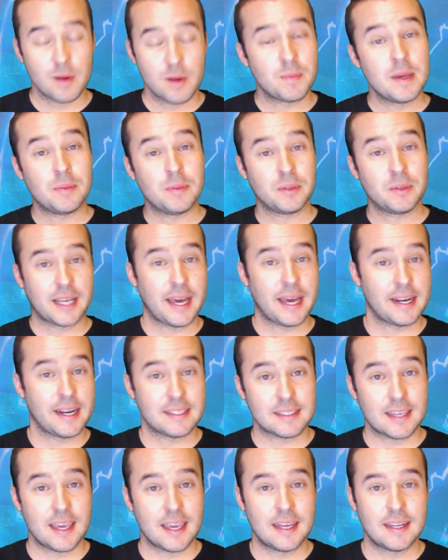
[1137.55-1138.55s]
people can kind of
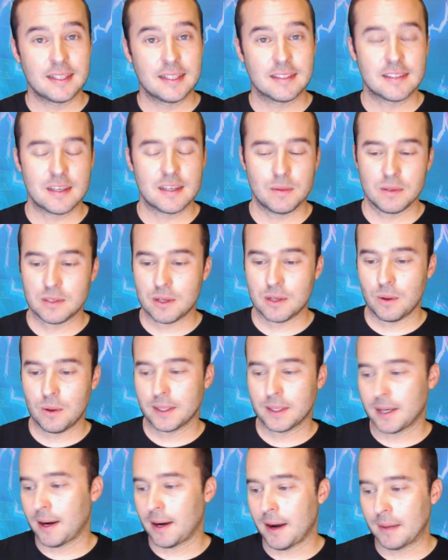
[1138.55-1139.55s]
scan it and see what's
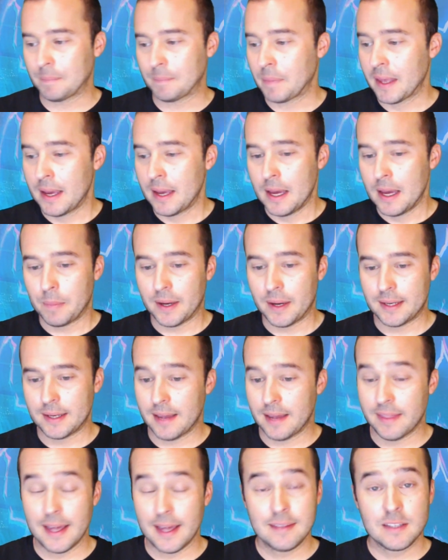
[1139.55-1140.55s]
going on. But
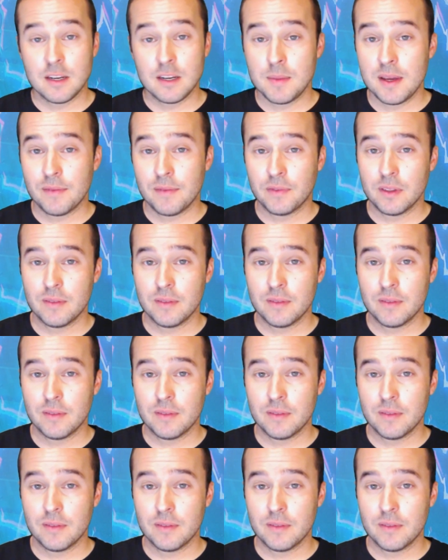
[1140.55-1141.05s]
that's going to be it for the